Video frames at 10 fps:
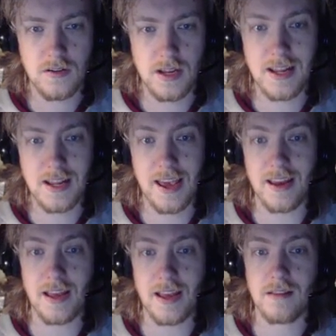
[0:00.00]
Did
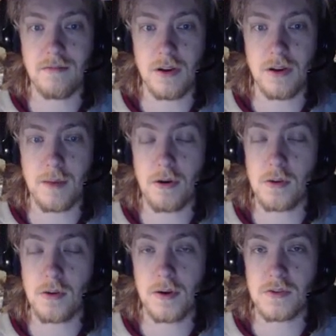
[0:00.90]
gain 8 unique
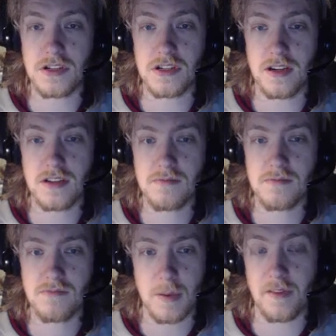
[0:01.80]
Pokemon, which is nice.
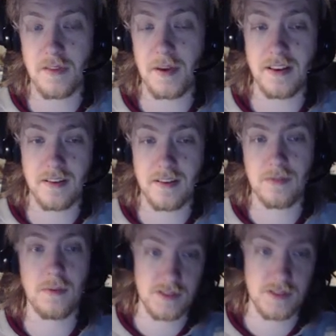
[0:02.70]
Some of them I
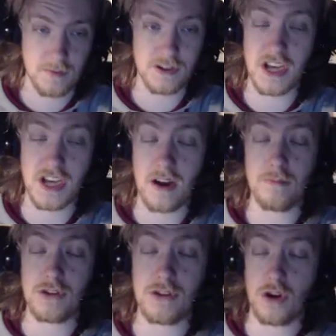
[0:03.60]
didn't. Obviously with the
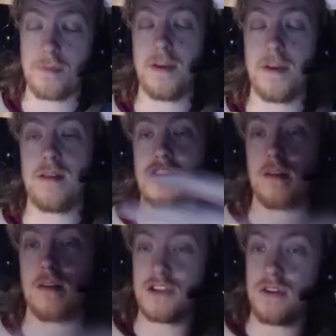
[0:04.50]
Shadow Machop became
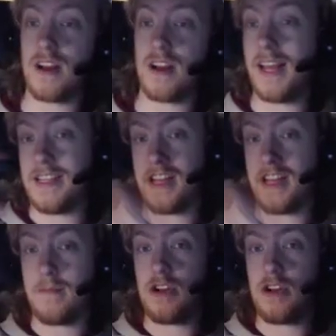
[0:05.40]
Shadow Machoke. I gained the Shadow